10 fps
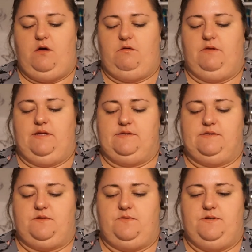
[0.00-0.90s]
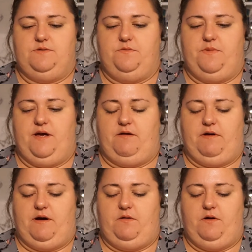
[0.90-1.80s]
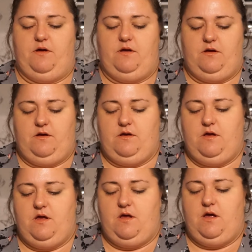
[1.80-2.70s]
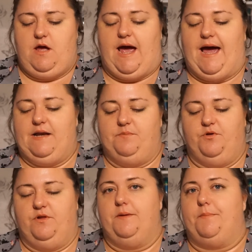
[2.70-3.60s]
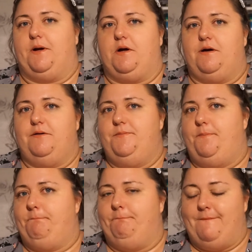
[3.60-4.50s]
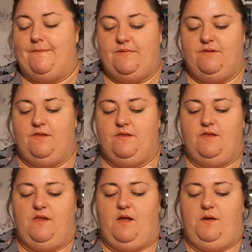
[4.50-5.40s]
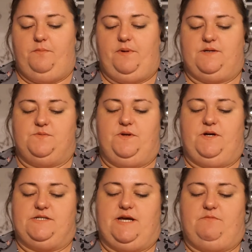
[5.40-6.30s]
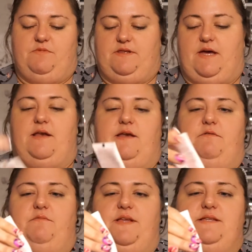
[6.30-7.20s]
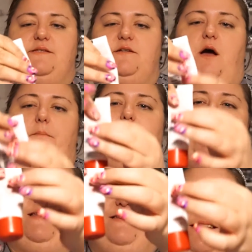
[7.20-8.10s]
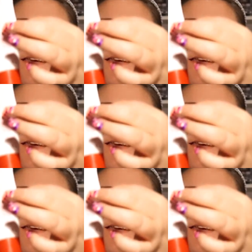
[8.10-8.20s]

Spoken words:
let's squeeze some air out and put the lid back on because we're not down with that. Now this has got a bend in